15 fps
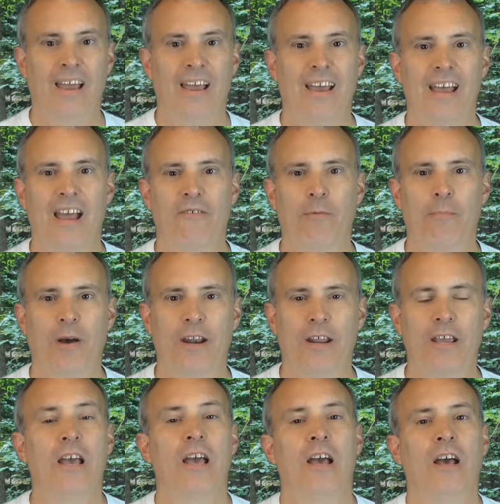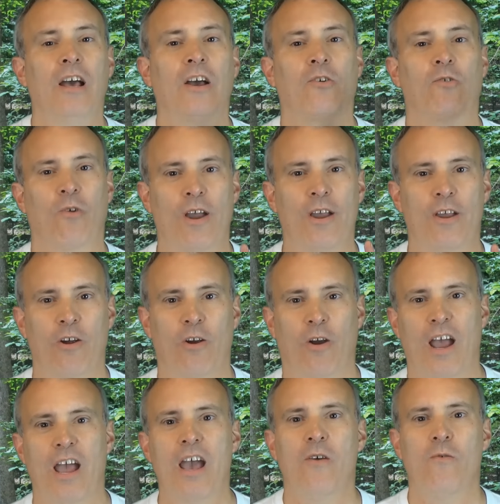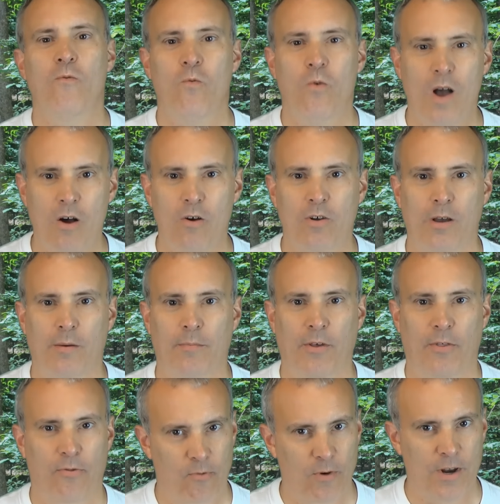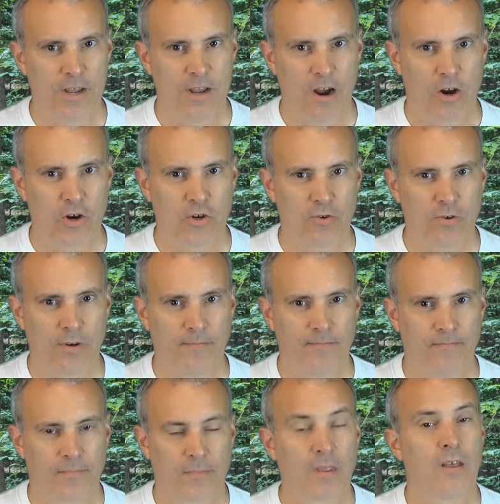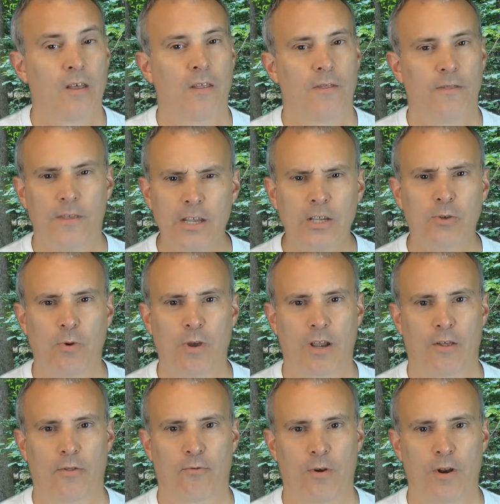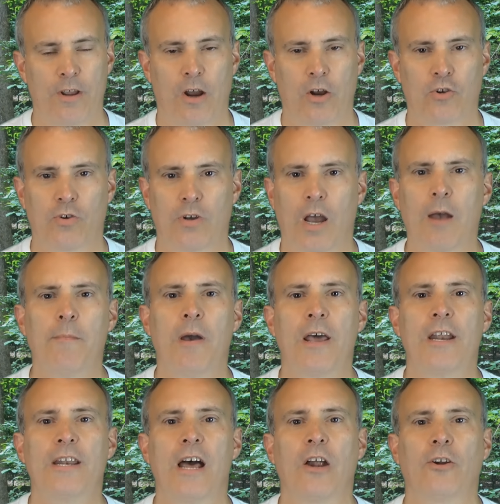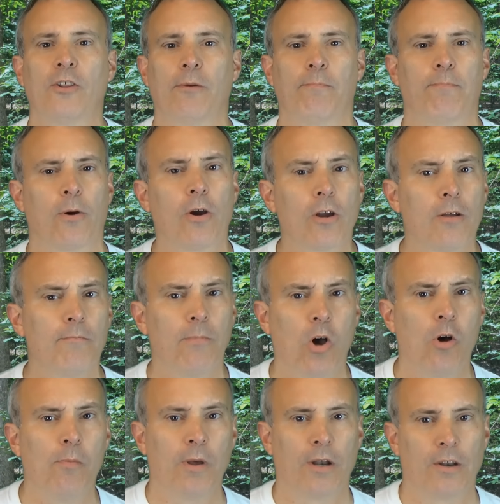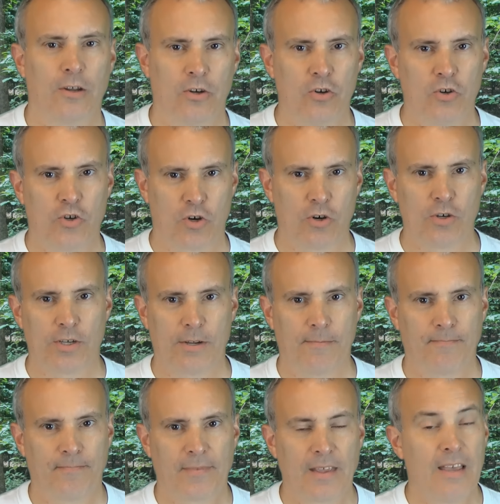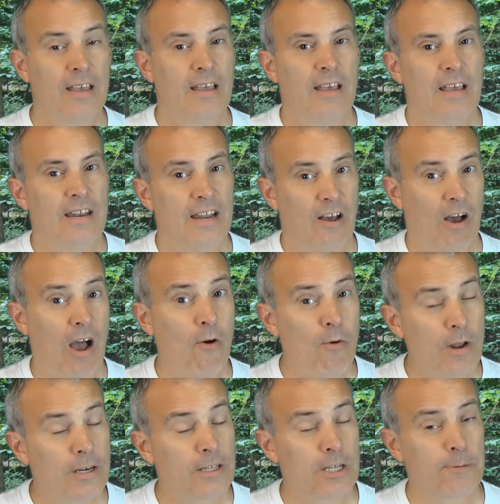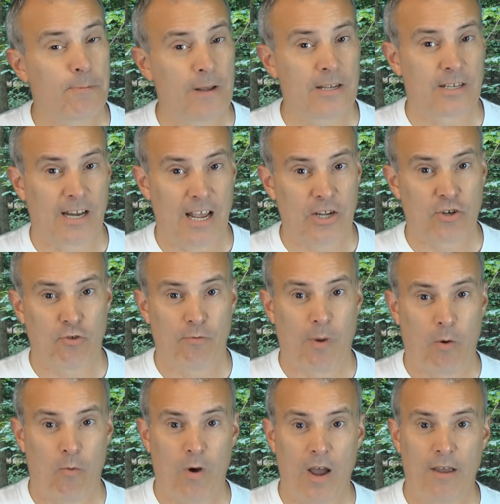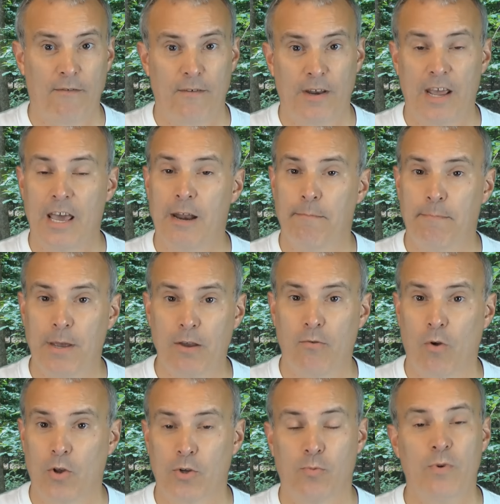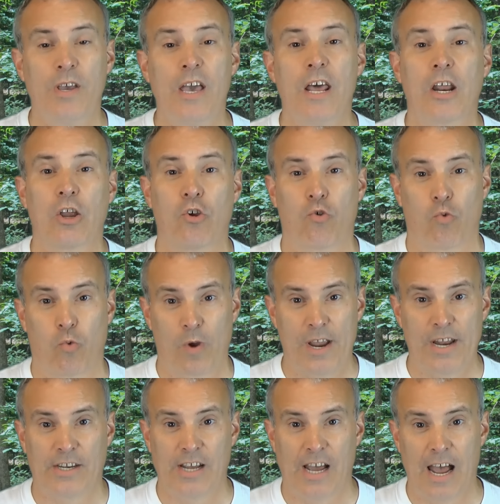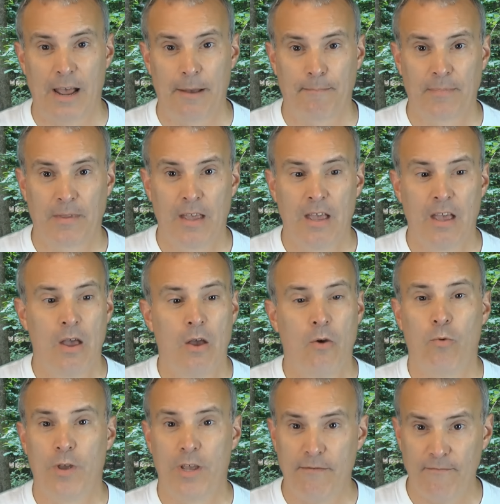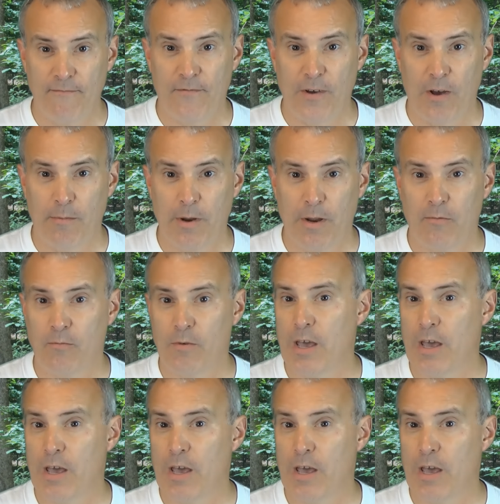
Hey everybody, Greg here, and welcome to 3D Archery. This week on 3D Archery, I'm headed down to the Bergen Bowmen in New Jersey. Now, I went to this place last year with my wife, and they had a pig roast. We had a great time. We even filmed it.